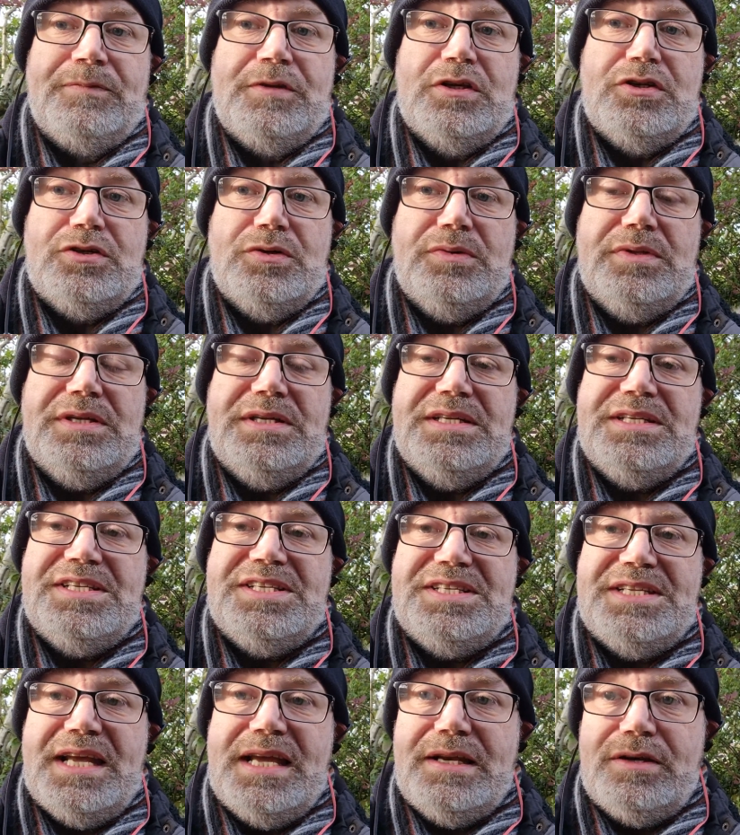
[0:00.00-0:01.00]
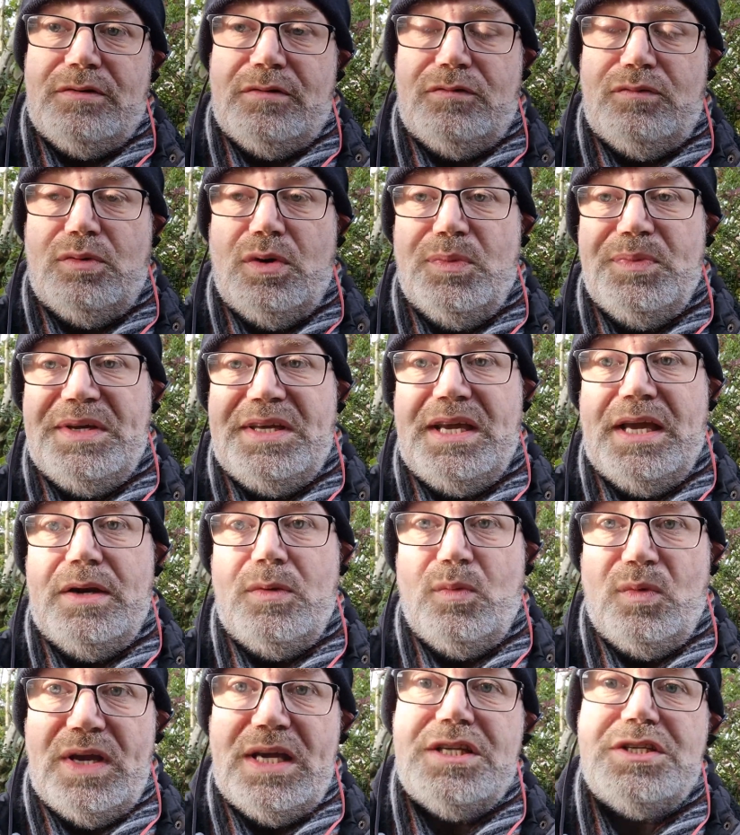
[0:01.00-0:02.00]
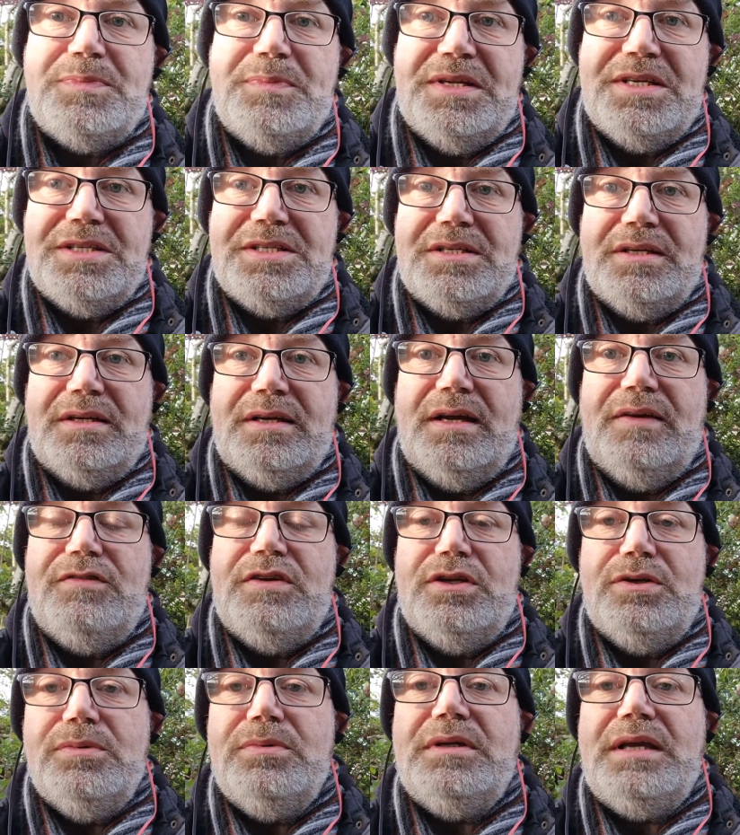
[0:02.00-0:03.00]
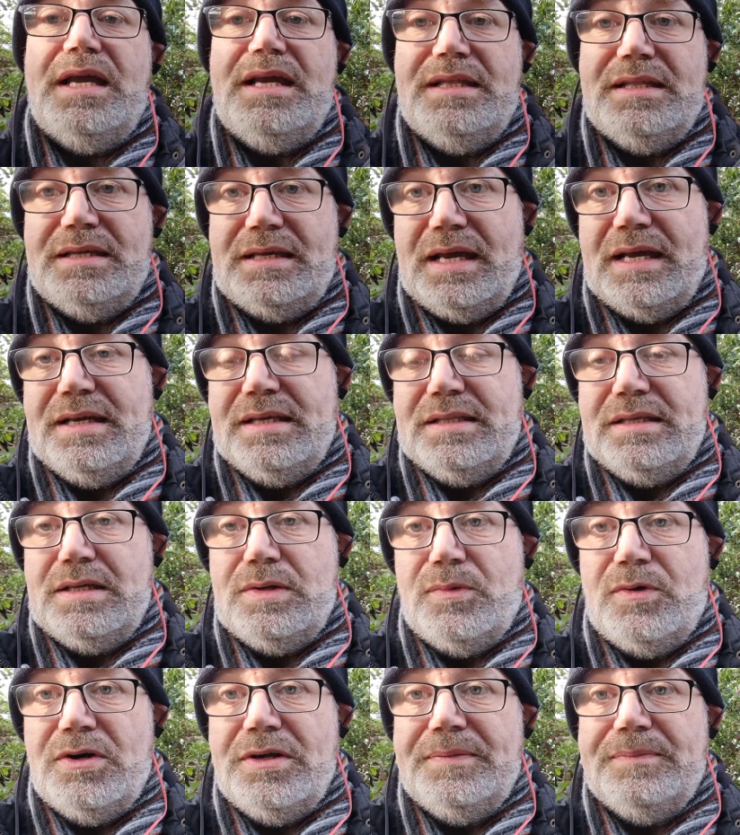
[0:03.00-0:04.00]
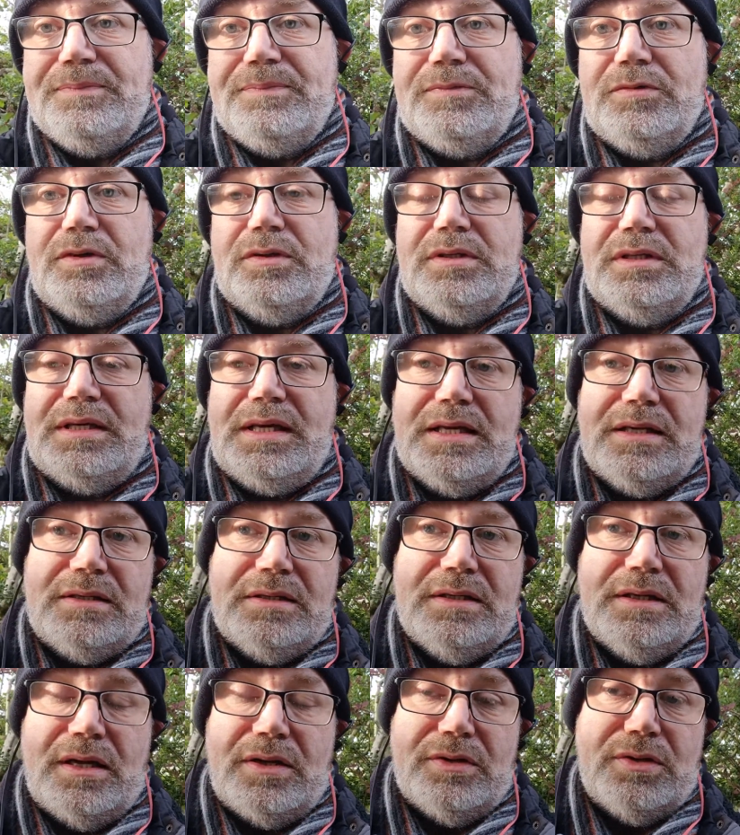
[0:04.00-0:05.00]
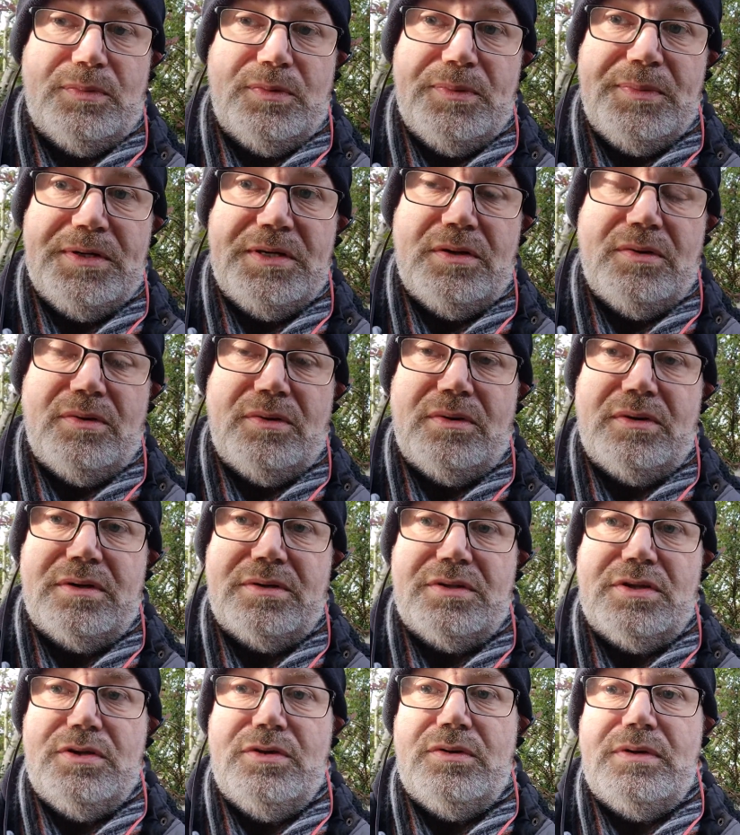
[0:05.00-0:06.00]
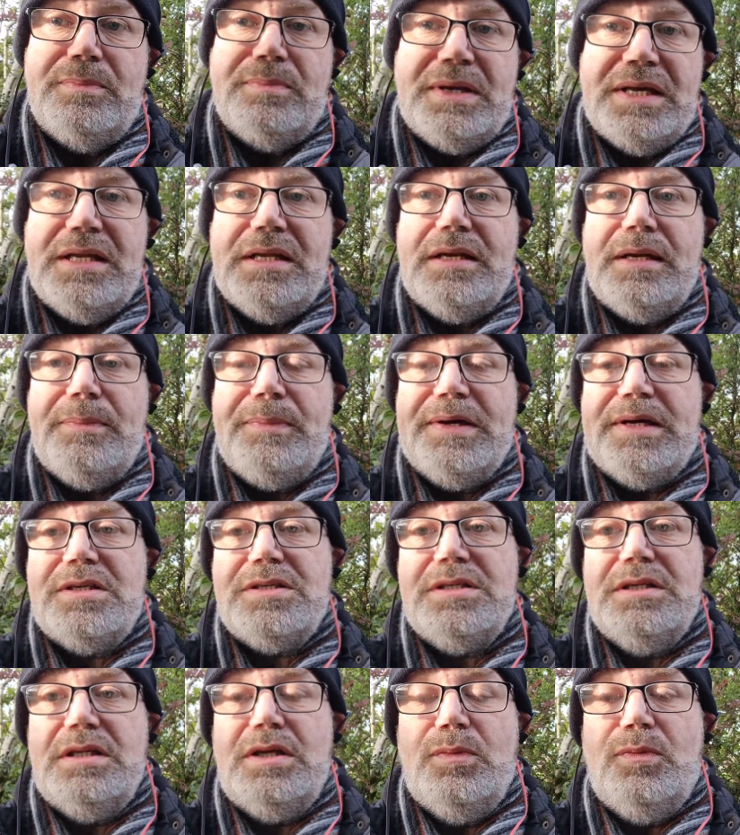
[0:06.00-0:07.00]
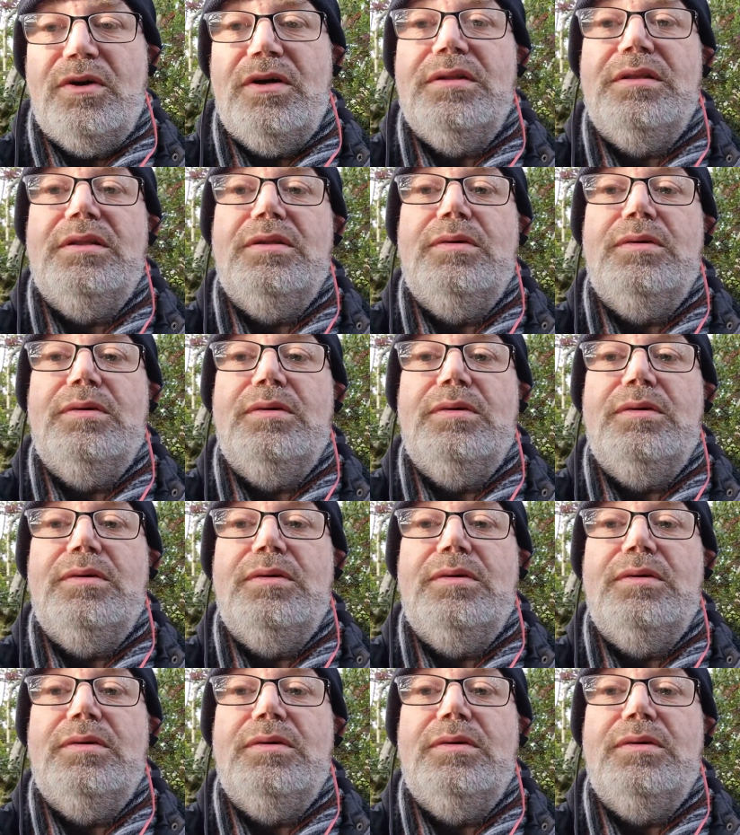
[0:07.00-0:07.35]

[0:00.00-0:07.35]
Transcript: So that instead of what we get in Westminster, if you don't get the guy that you want, or the girl or the woman or the non-binary person that you want,